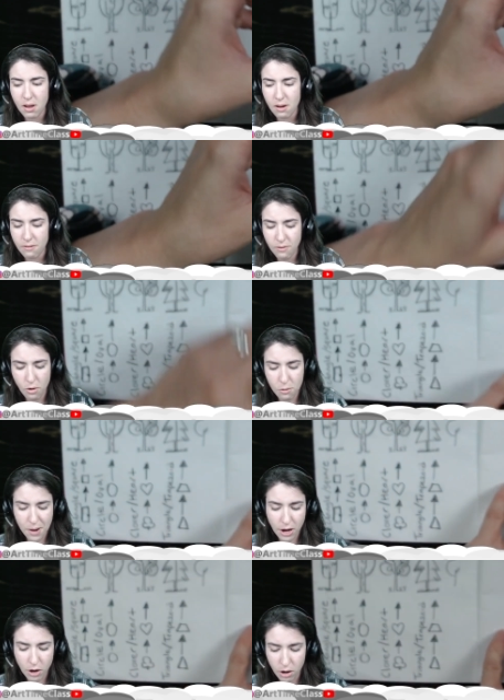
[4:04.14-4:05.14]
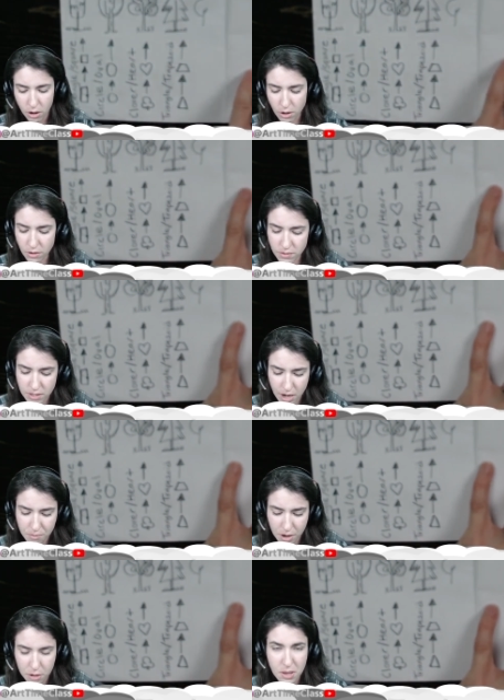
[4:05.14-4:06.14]
For my curves, I
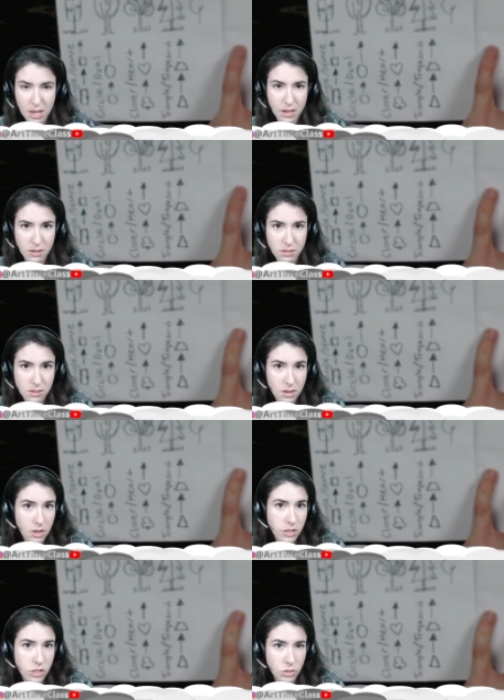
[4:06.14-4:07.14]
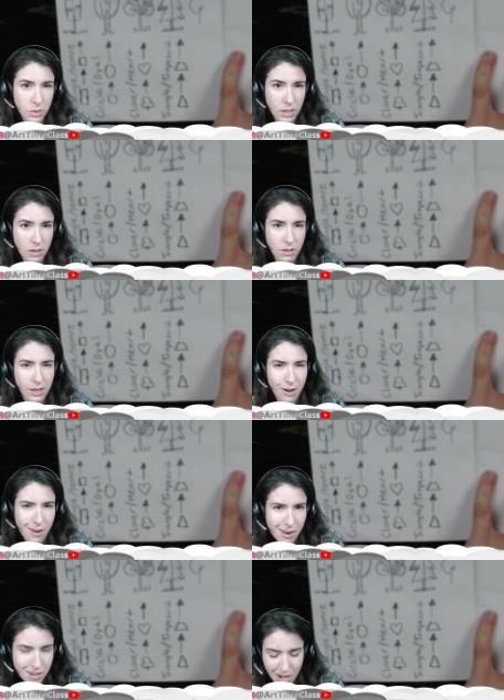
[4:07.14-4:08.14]
recommend doing like a
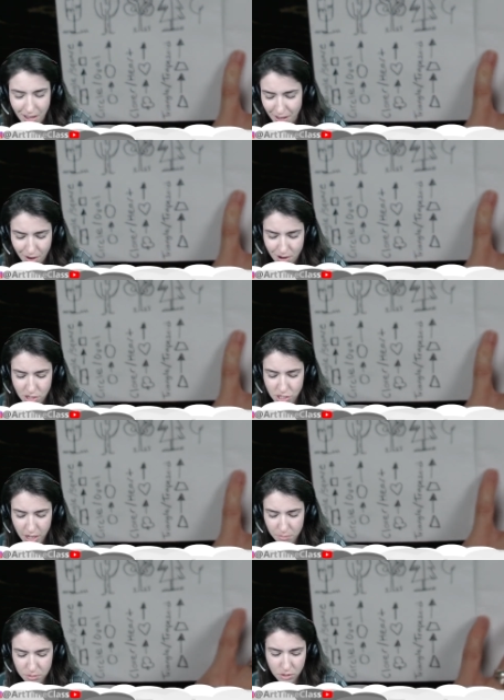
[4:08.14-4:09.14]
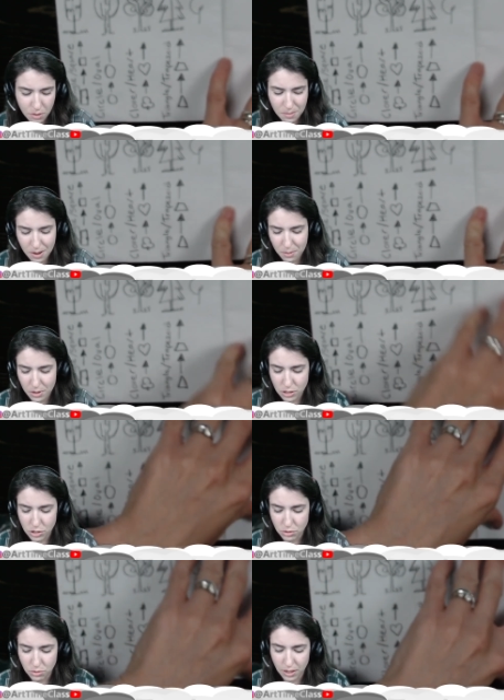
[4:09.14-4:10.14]
heart. I like heart shapes, so maybe I want to
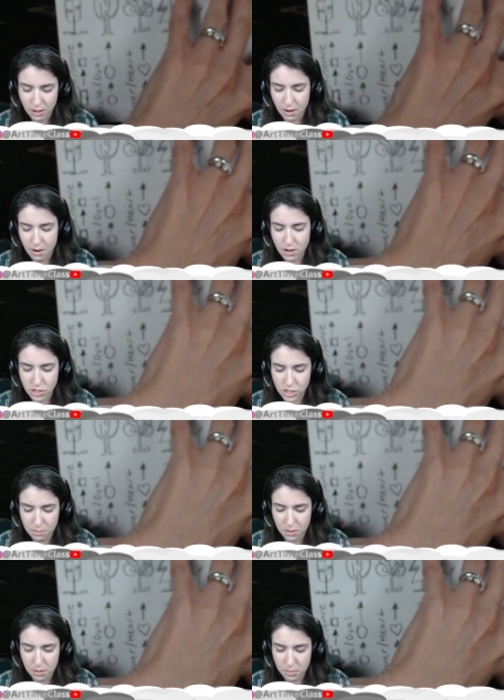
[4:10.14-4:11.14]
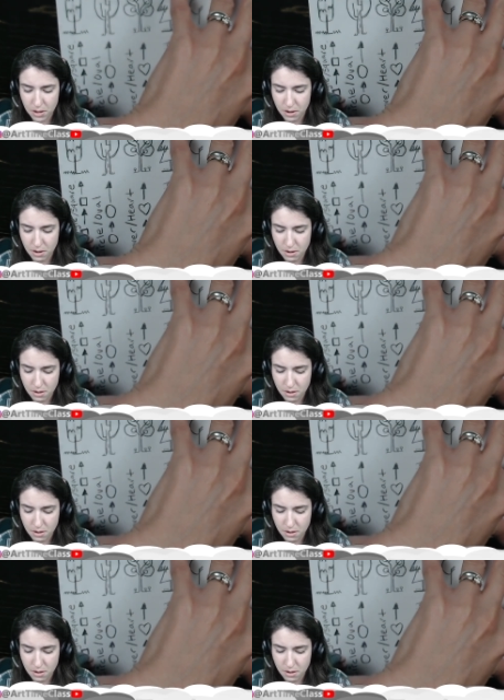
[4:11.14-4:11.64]
do like a heart shape up here.